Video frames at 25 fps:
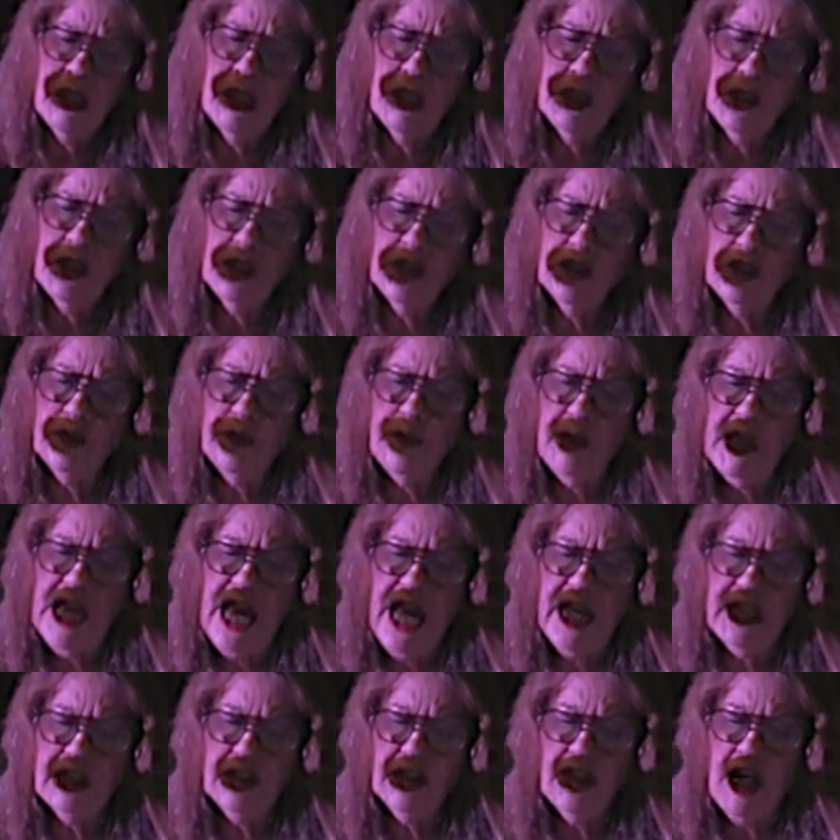those
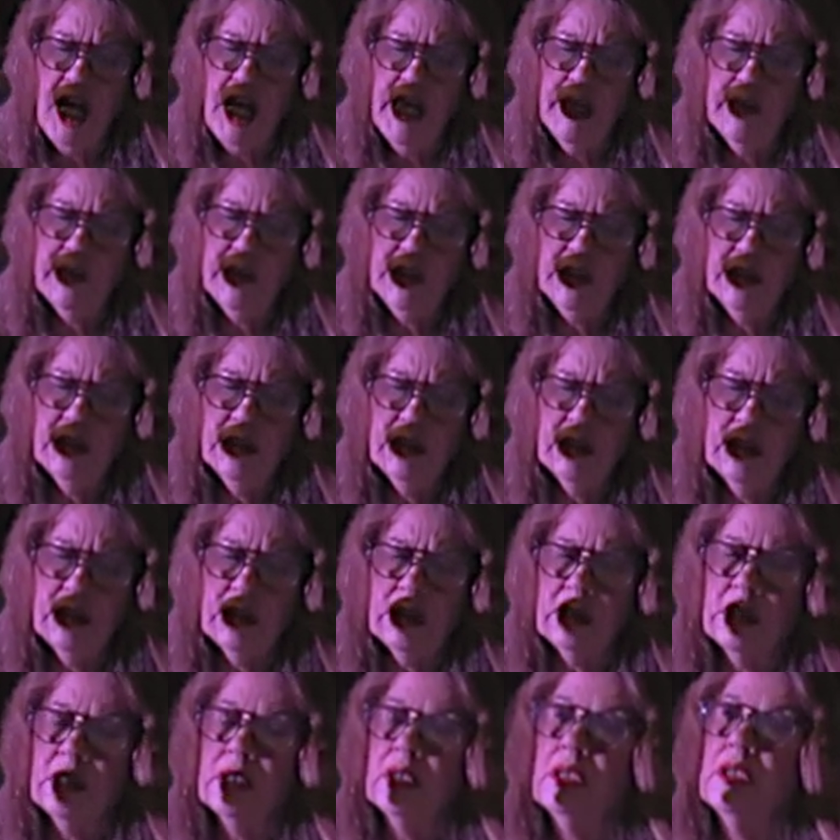black
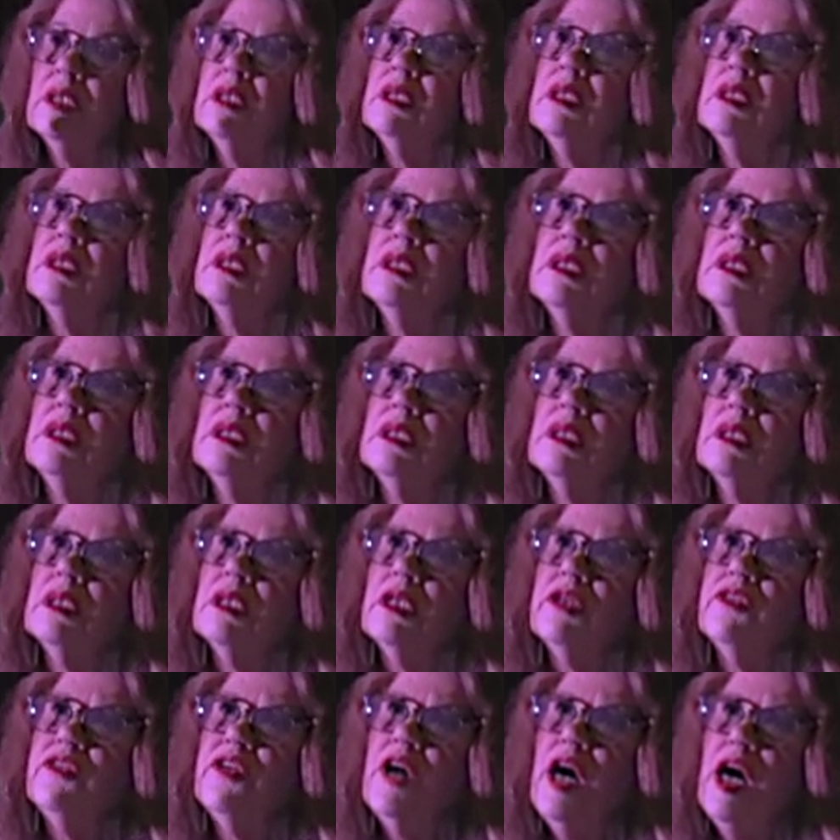diamonds
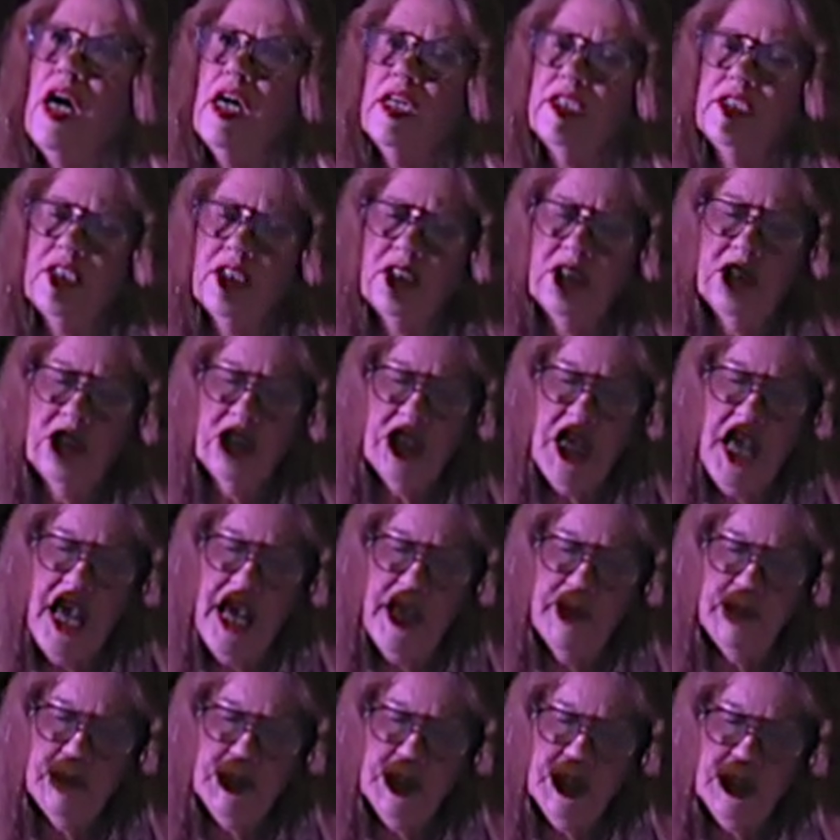of hurt and
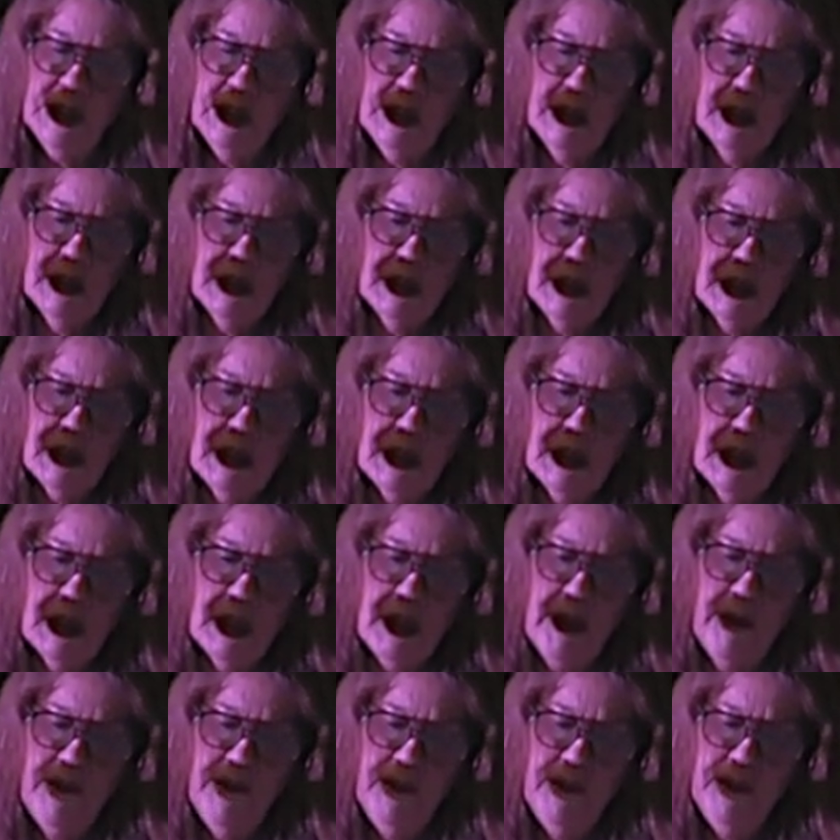absence.
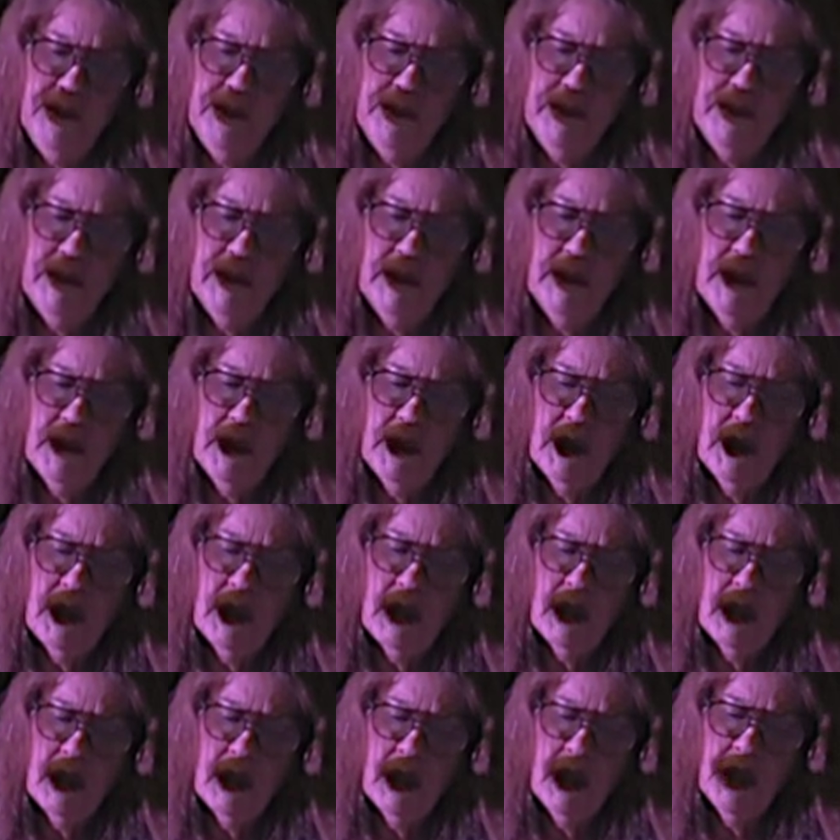
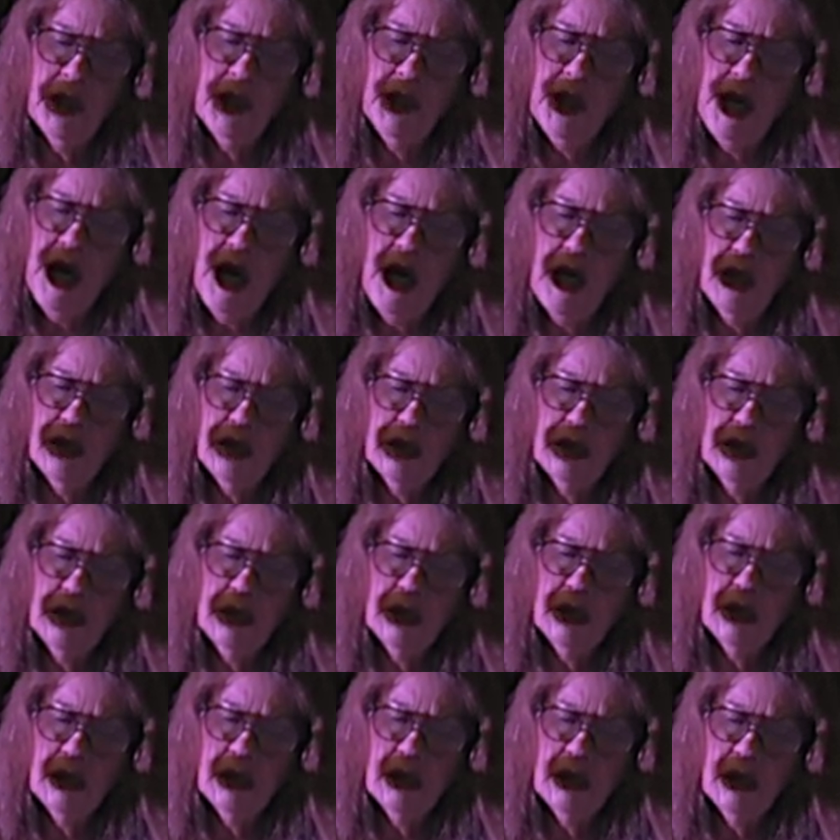And
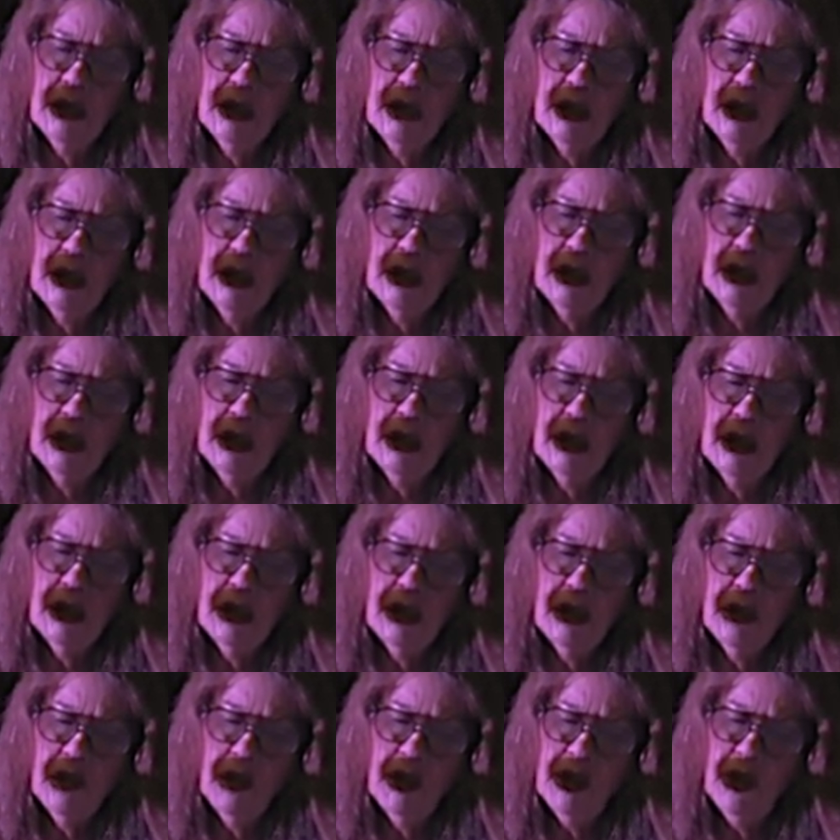now,
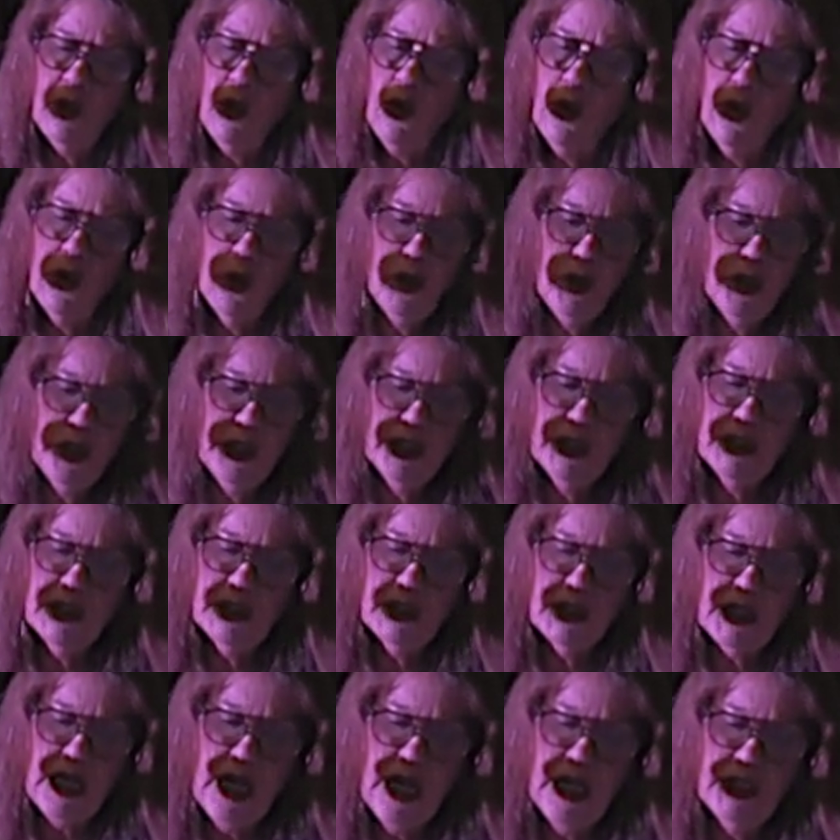when all
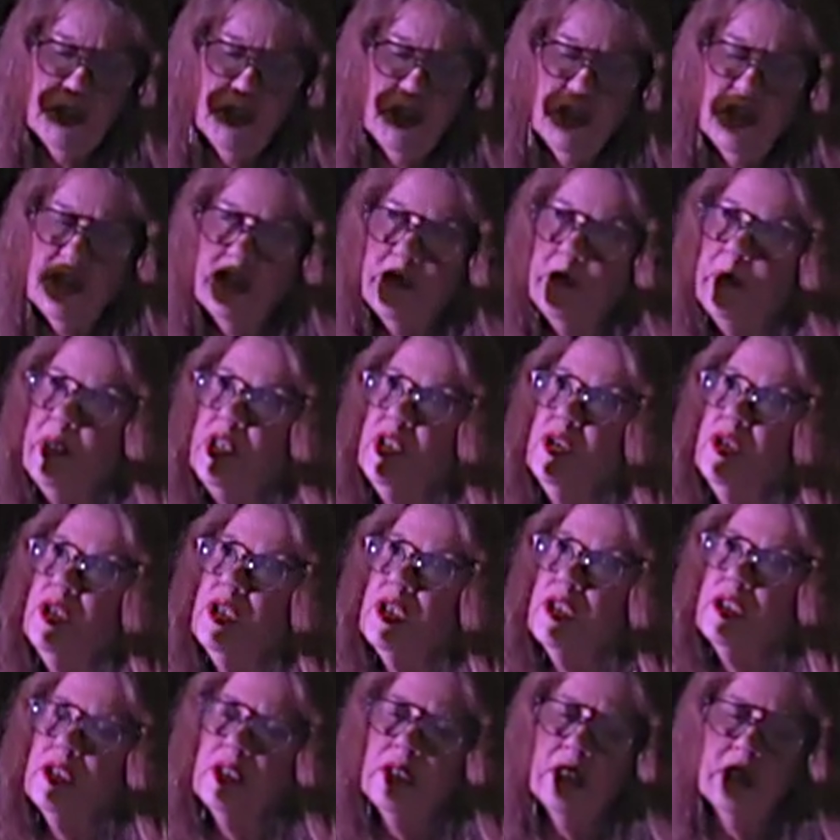that's
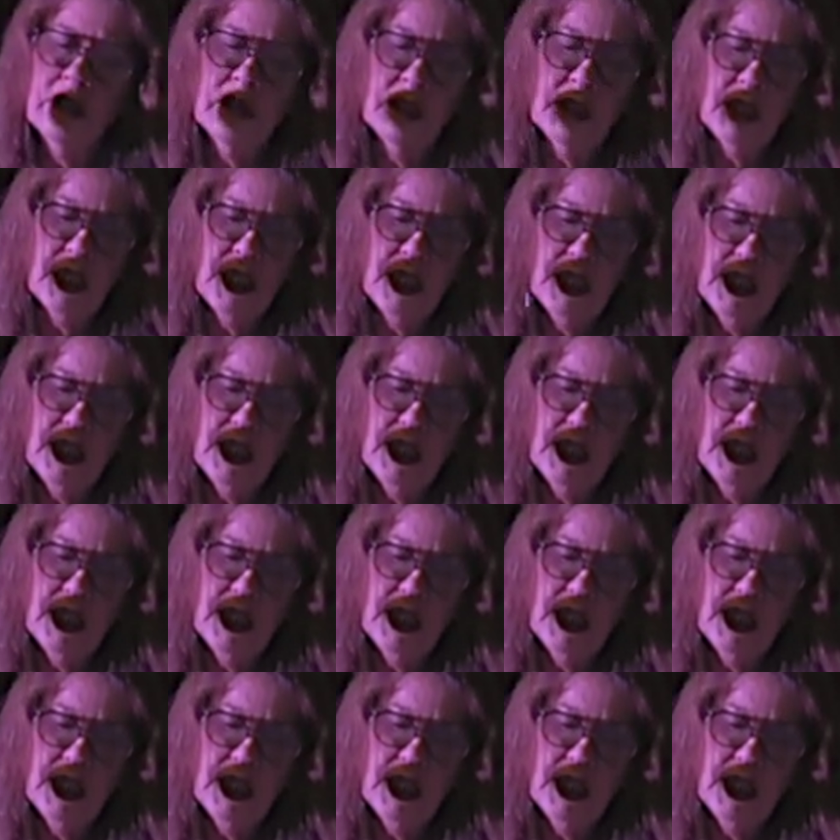unspoken